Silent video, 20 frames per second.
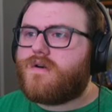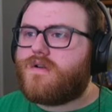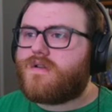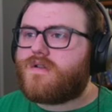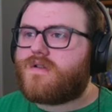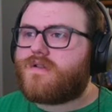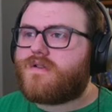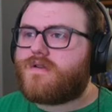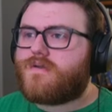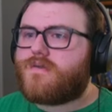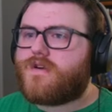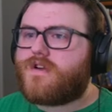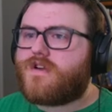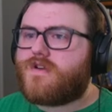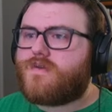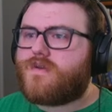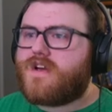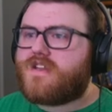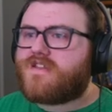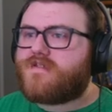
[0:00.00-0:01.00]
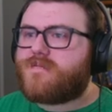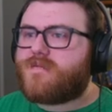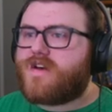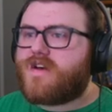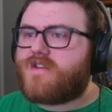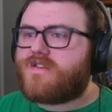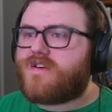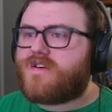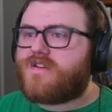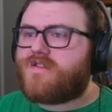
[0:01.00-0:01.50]
what awaits me on
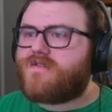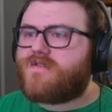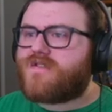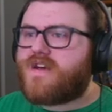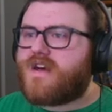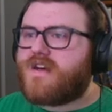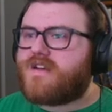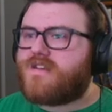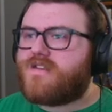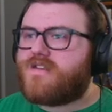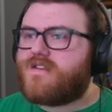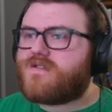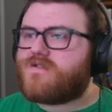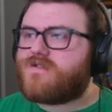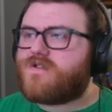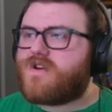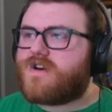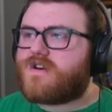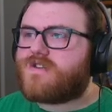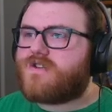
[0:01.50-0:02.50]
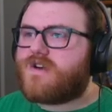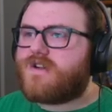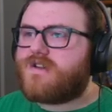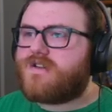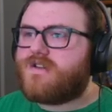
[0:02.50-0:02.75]
the other side of this junction?